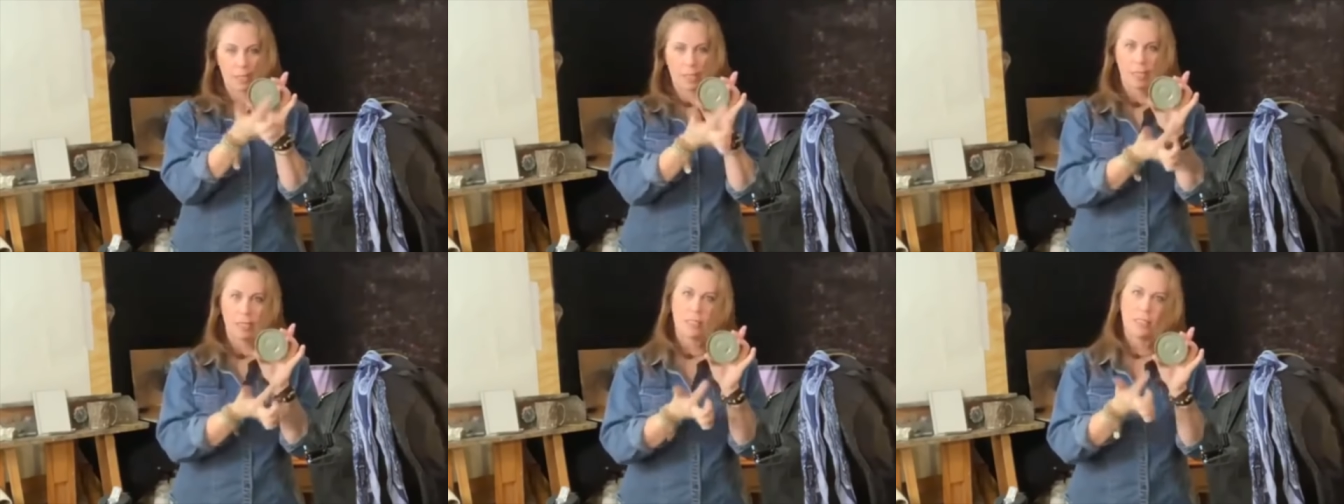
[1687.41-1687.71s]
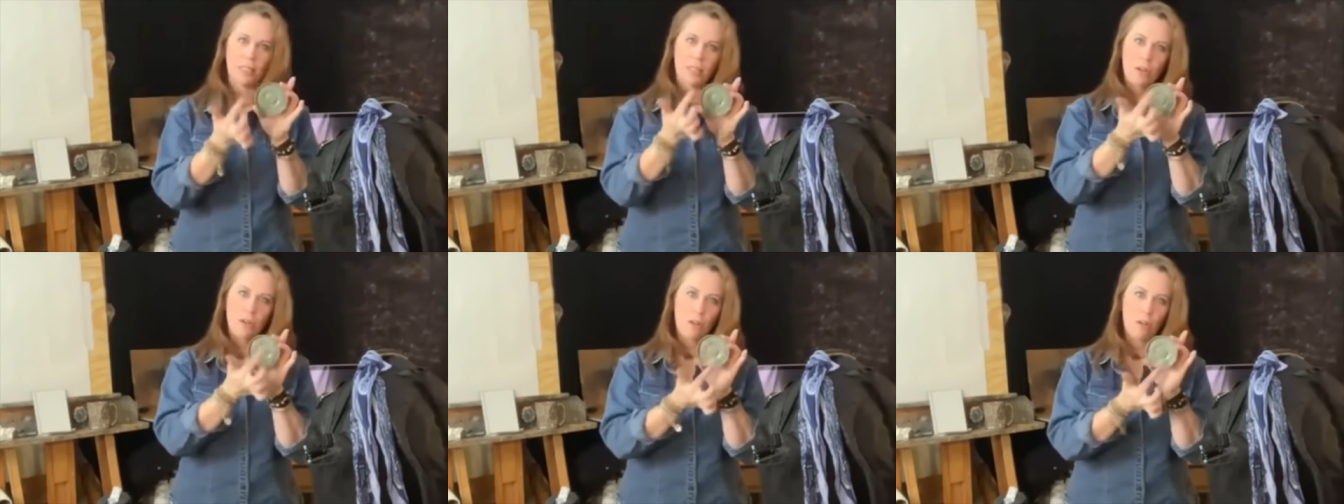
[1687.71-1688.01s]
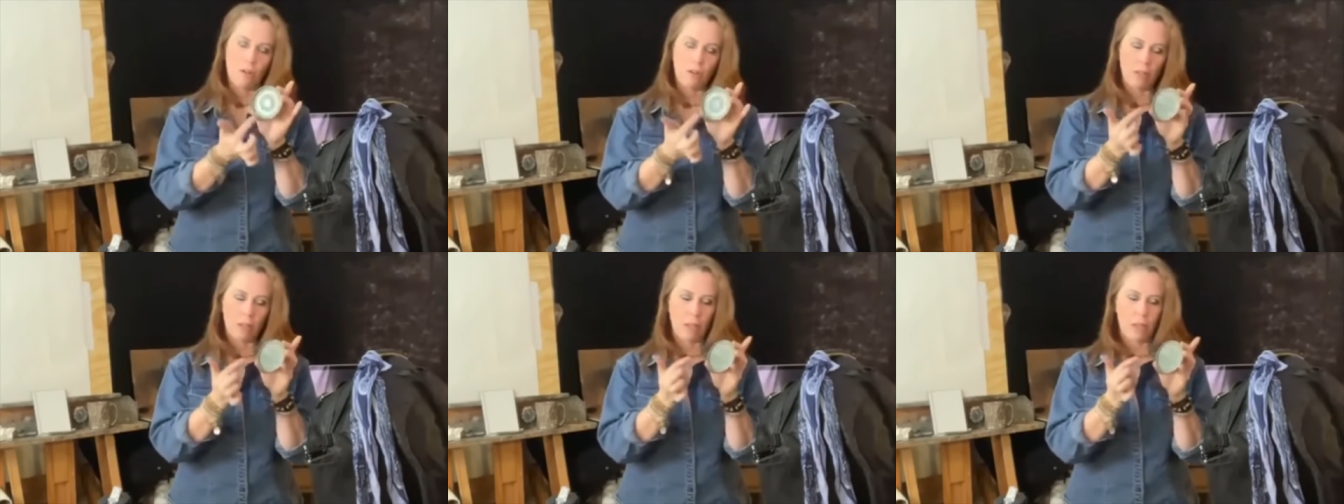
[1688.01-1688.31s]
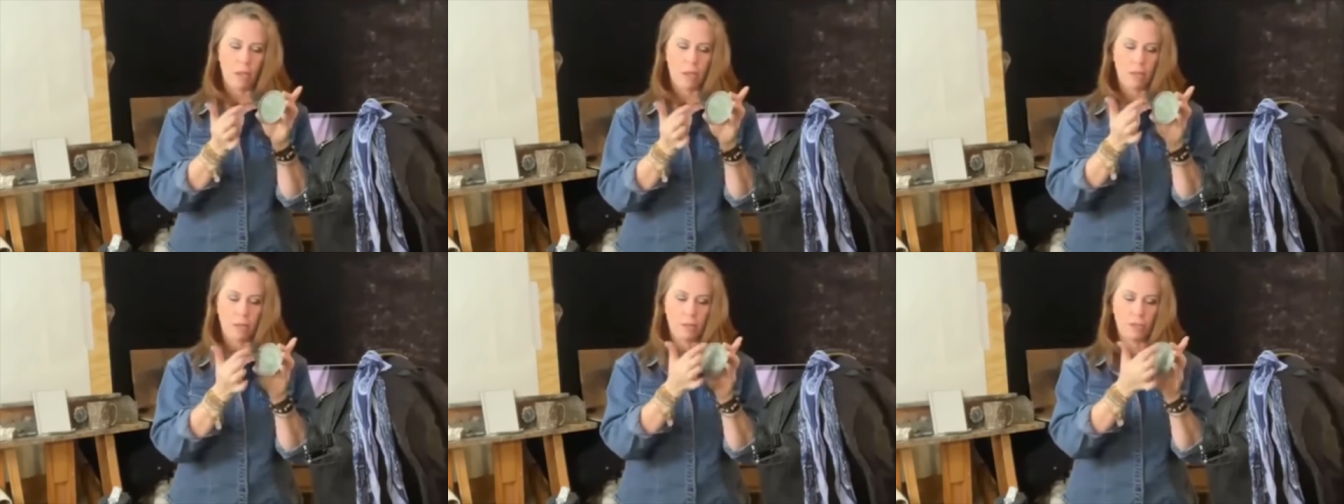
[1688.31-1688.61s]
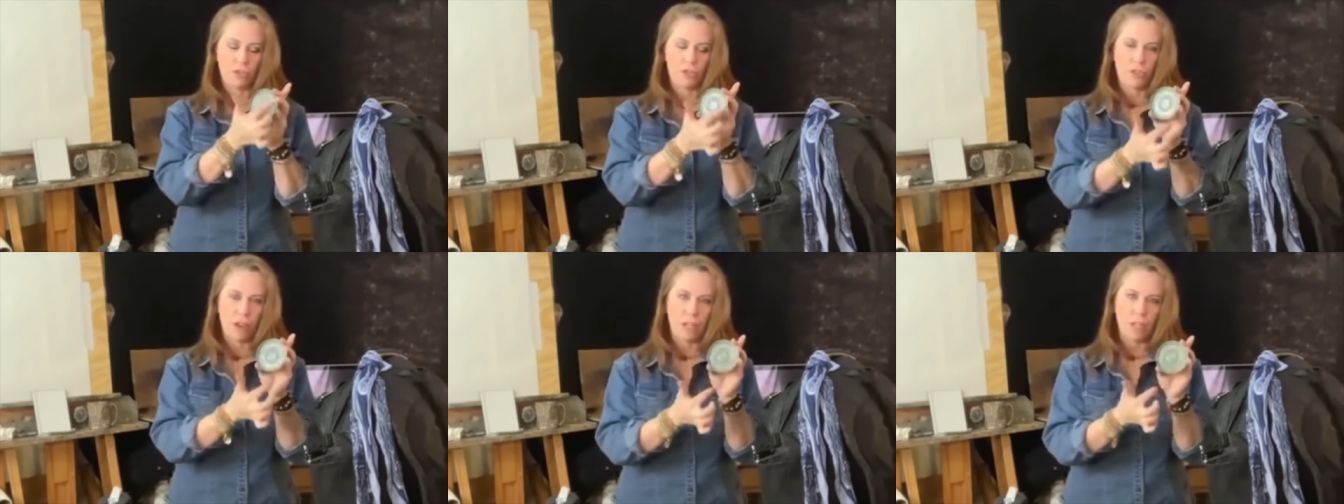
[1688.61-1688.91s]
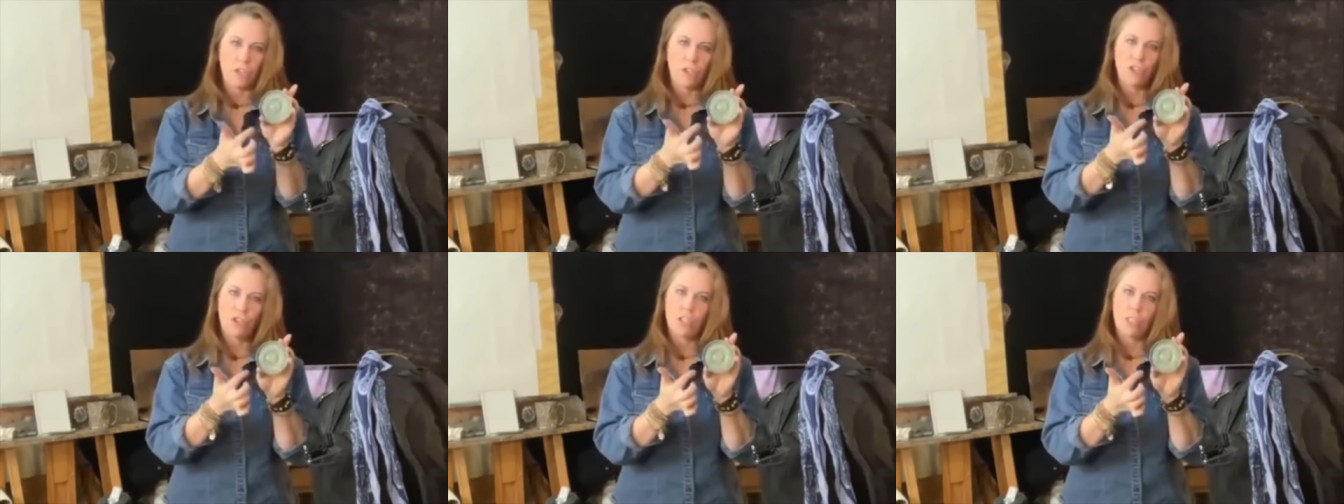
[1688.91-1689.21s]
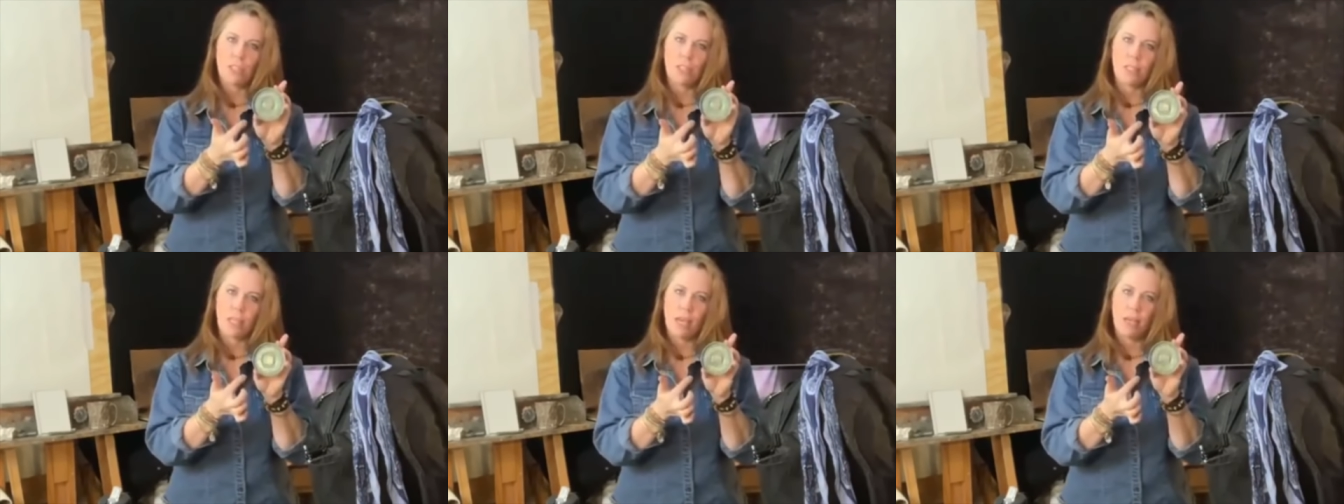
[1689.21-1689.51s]
in its little uh, trench
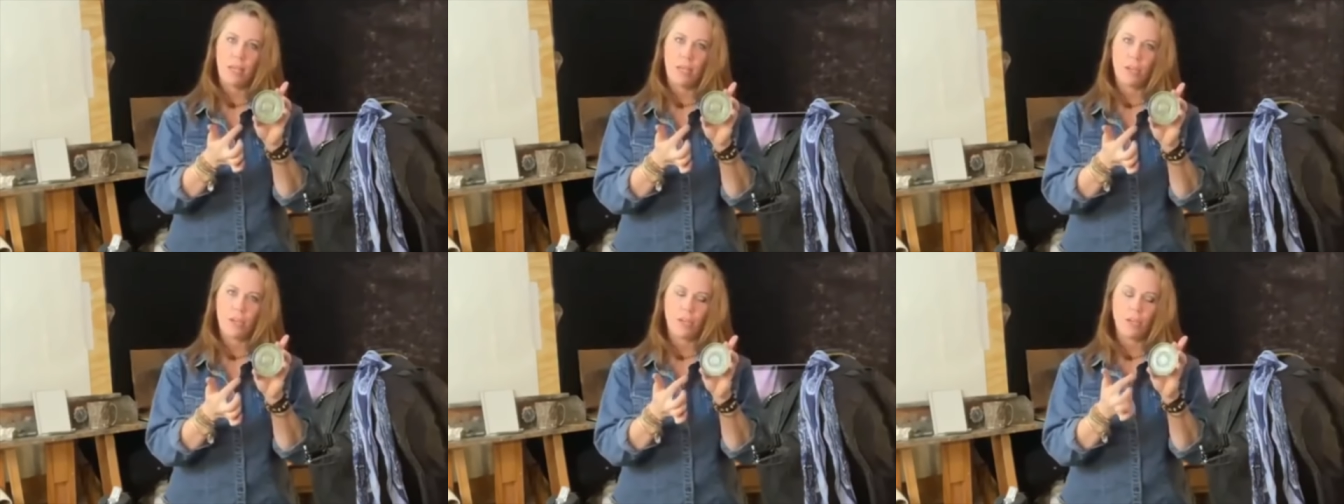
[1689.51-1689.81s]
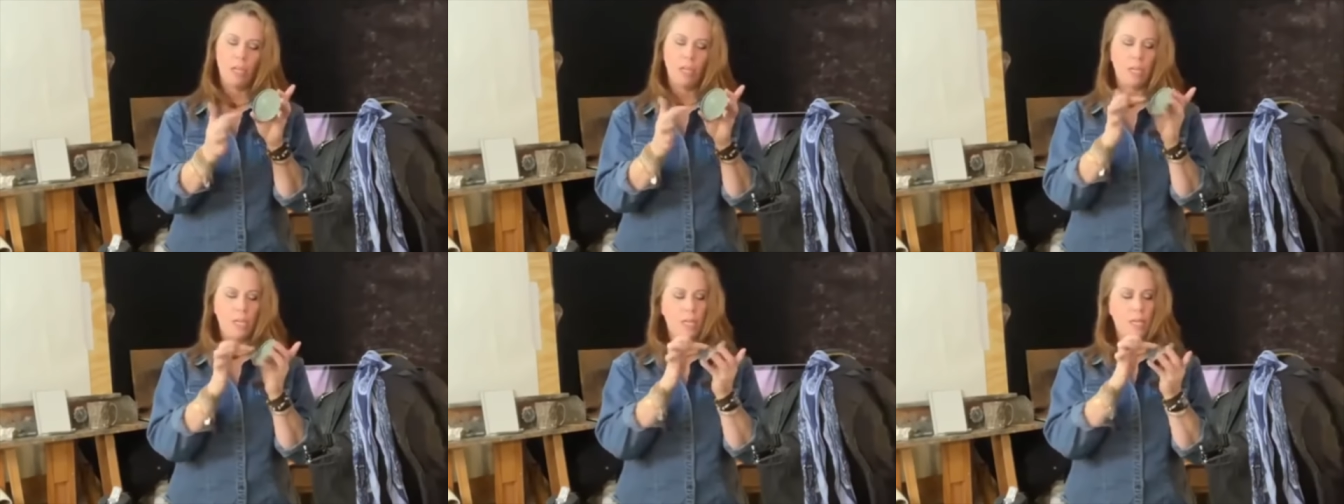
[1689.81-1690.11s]
inside here.